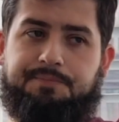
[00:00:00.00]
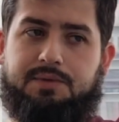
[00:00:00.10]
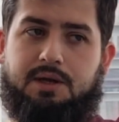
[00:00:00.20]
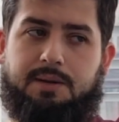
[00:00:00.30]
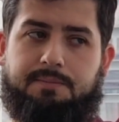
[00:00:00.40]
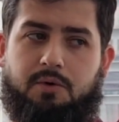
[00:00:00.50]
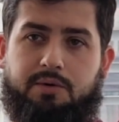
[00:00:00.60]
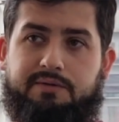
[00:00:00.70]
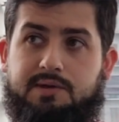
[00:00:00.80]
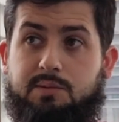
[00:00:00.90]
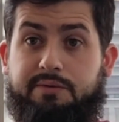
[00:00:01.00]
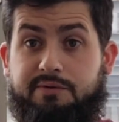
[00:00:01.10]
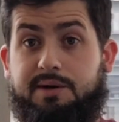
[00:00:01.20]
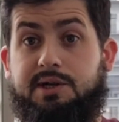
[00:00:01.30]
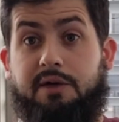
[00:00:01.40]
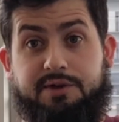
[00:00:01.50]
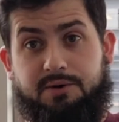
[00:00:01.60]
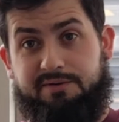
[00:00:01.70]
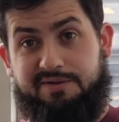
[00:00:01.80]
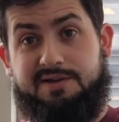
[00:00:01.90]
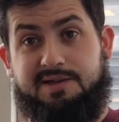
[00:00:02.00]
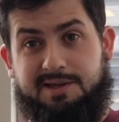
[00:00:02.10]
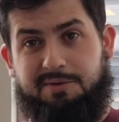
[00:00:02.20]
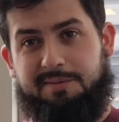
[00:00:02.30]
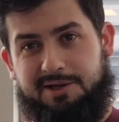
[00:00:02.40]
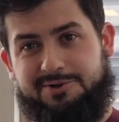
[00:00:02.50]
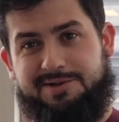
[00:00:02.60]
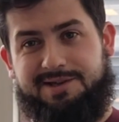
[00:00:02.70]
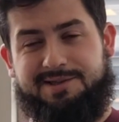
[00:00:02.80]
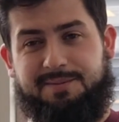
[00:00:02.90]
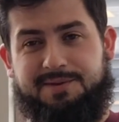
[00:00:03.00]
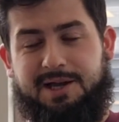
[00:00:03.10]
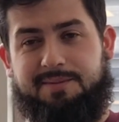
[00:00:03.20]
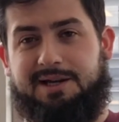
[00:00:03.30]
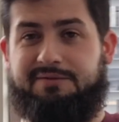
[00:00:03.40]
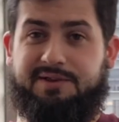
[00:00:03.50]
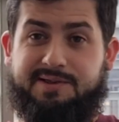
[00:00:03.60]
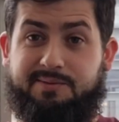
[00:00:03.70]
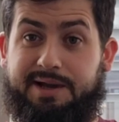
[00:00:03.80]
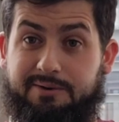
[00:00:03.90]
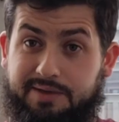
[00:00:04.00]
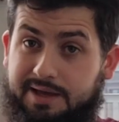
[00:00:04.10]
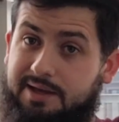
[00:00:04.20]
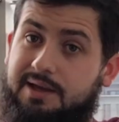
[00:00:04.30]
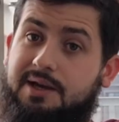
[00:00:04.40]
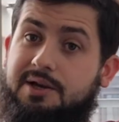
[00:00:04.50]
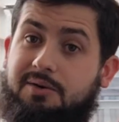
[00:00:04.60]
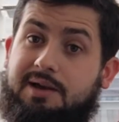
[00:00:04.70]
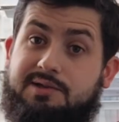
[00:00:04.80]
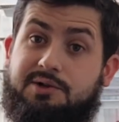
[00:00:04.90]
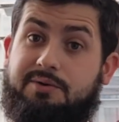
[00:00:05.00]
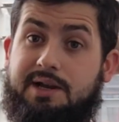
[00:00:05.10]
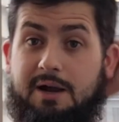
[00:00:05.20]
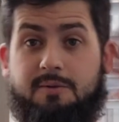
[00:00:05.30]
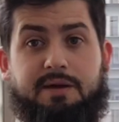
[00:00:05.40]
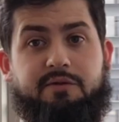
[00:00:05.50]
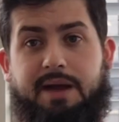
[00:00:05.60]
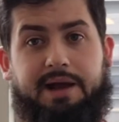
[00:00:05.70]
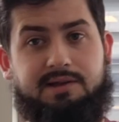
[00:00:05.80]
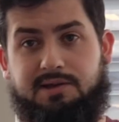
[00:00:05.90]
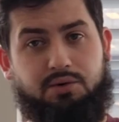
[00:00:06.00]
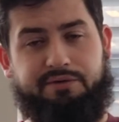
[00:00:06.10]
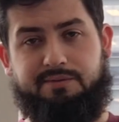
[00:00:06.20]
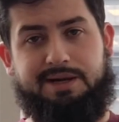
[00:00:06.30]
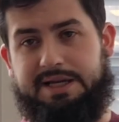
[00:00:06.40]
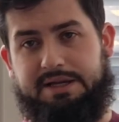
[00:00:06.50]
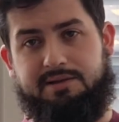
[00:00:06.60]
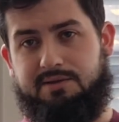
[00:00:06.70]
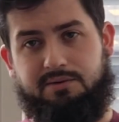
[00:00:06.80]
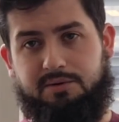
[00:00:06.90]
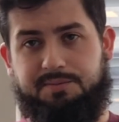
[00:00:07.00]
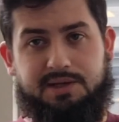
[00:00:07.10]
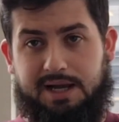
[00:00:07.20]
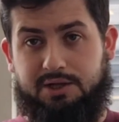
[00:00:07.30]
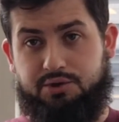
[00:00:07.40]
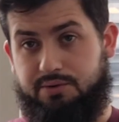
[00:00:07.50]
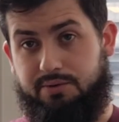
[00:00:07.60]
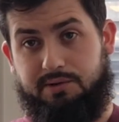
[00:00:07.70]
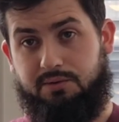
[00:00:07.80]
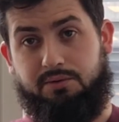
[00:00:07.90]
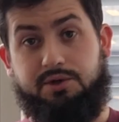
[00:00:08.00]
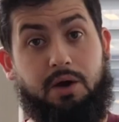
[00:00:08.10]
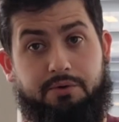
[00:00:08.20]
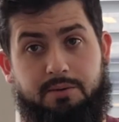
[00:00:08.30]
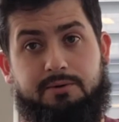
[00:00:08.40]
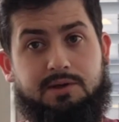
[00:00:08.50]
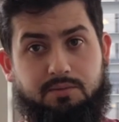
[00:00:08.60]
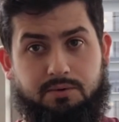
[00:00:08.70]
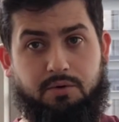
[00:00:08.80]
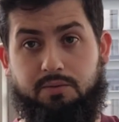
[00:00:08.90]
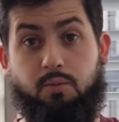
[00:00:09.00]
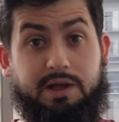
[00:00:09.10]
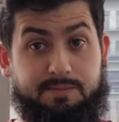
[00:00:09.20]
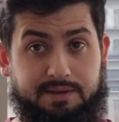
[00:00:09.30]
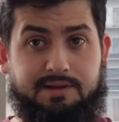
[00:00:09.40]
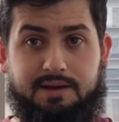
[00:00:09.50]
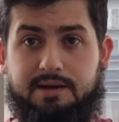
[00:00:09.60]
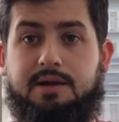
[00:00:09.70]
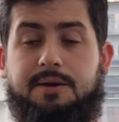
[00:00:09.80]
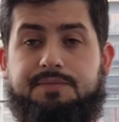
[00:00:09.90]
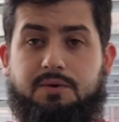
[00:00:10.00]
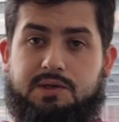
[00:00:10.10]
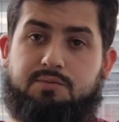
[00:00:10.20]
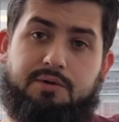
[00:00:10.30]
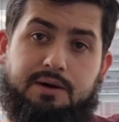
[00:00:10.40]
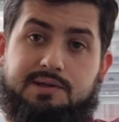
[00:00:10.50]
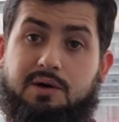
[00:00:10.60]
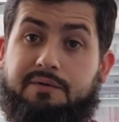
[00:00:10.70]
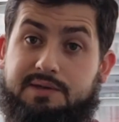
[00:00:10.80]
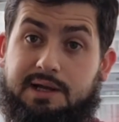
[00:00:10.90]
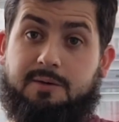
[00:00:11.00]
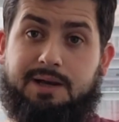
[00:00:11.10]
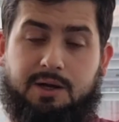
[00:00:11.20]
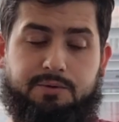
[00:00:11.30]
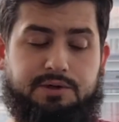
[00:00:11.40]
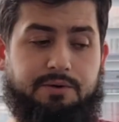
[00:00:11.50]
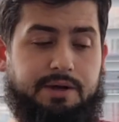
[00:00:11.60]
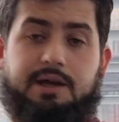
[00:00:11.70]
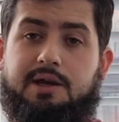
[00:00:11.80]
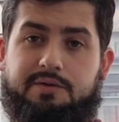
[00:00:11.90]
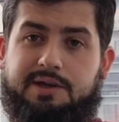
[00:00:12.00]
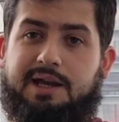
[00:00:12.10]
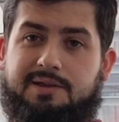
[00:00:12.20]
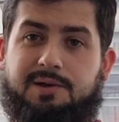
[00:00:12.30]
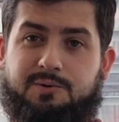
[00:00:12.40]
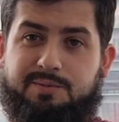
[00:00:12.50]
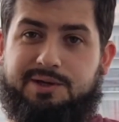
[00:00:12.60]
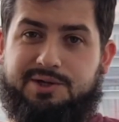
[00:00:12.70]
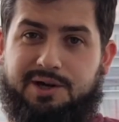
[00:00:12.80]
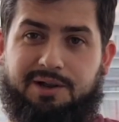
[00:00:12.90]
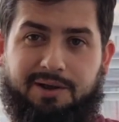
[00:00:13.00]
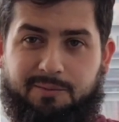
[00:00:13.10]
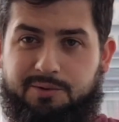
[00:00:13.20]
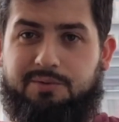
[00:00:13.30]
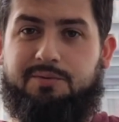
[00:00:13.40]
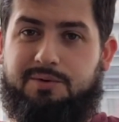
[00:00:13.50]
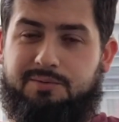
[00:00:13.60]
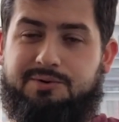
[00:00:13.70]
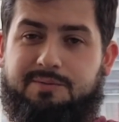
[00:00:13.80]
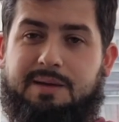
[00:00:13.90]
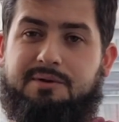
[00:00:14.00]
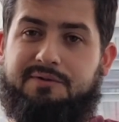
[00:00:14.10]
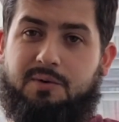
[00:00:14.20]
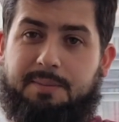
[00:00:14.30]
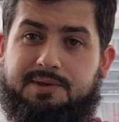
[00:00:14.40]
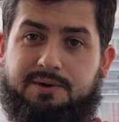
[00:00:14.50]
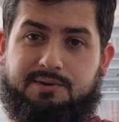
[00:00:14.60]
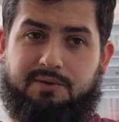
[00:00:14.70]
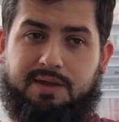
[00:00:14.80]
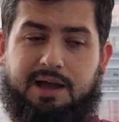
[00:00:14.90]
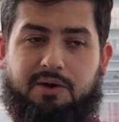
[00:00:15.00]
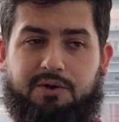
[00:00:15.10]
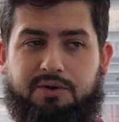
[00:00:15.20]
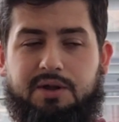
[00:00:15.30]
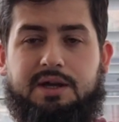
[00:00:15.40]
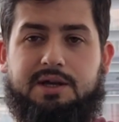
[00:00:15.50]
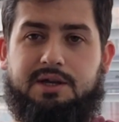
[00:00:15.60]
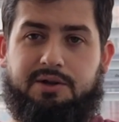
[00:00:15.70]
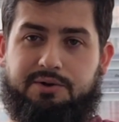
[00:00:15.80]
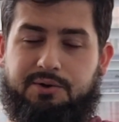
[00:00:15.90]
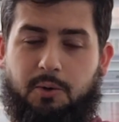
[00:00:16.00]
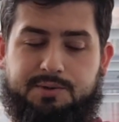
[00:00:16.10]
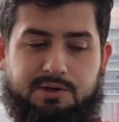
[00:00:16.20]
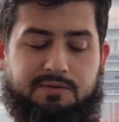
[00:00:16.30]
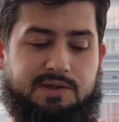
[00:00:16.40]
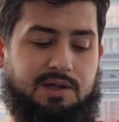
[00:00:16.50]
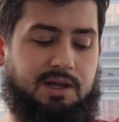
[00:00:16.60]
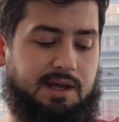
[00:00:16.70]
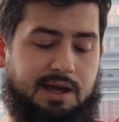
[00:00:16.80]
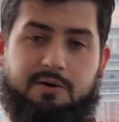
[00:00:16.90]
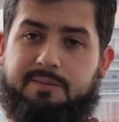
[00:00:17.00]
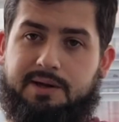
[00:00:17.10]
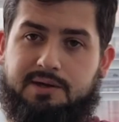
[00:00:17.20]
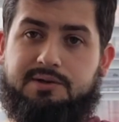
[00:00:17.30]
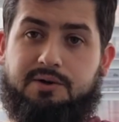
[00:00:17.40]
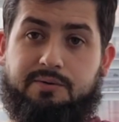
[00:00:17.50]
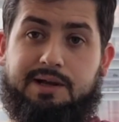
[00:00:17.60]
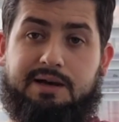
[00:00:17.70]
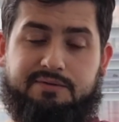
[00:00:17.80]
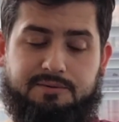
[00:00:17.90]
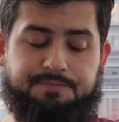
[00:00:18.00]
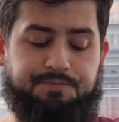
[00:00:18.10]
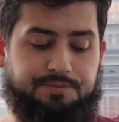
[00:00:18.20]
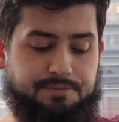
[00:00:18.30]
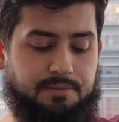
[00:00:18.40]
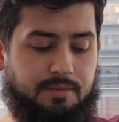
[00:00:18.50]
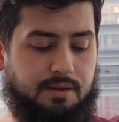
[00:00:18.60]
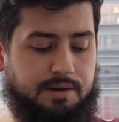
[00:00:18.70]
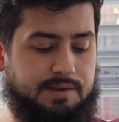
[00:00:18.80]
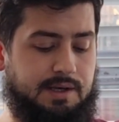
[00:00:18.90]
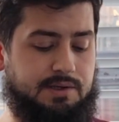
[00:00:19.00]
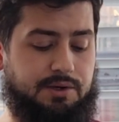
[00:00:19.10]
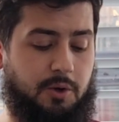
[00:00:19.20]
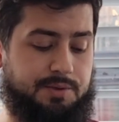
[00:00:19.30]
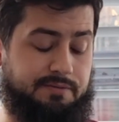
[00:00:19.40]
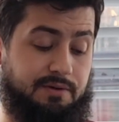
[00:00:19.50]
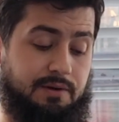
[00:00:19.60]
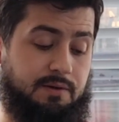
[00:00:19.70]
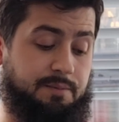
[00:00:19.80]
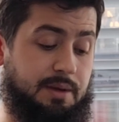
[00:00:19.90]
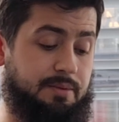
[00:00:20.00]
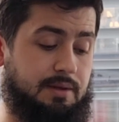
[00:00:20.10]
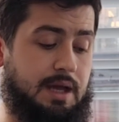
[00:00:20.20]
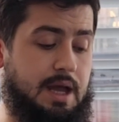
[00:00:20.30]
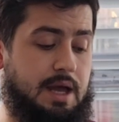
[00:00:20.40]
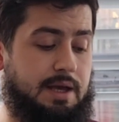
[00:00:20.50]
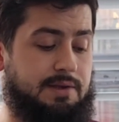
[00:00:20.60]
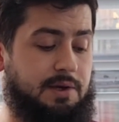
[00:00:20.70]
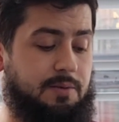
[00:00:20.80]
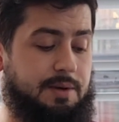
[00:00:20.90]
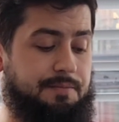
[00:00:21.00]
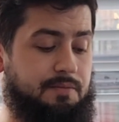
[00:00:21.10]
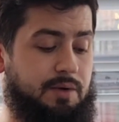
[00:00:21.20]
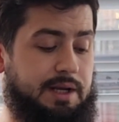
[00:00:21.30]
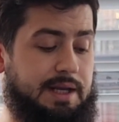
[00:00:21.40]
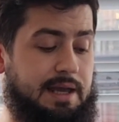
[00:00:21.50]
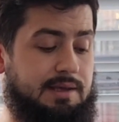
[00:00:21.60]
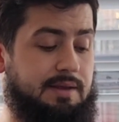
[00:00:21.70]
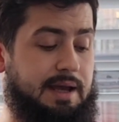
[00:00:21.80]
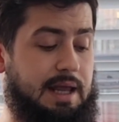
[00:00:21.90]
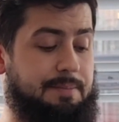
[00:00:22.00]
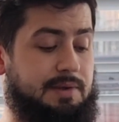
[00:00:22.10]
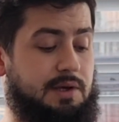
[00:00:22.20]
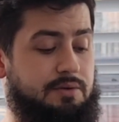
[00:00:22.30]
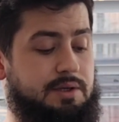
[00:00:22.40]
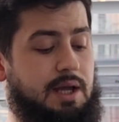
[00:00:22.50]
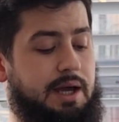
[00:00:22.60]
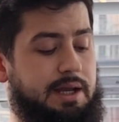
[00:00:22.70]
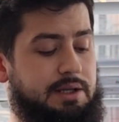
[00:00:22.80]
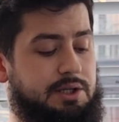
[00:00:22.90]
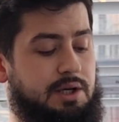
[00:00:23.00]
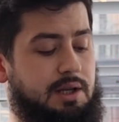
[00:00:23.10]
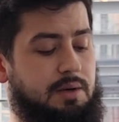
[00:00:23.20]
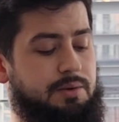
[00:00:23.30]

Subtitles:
Or even someone from another university might be interesting sometime. Like if there's someone out there who has a degree in Arabic from Exeter or from Leeds or St Andrews or Durham or Westminster or somewhere else that offers an Arabic language degree, then get in touch with me, inshallah, and we'll do maybe a few episodes on that, on good options for studying Arabic at degree level, because it is a good option for lots of people. So we're going to get into that in episode 9, inshallah.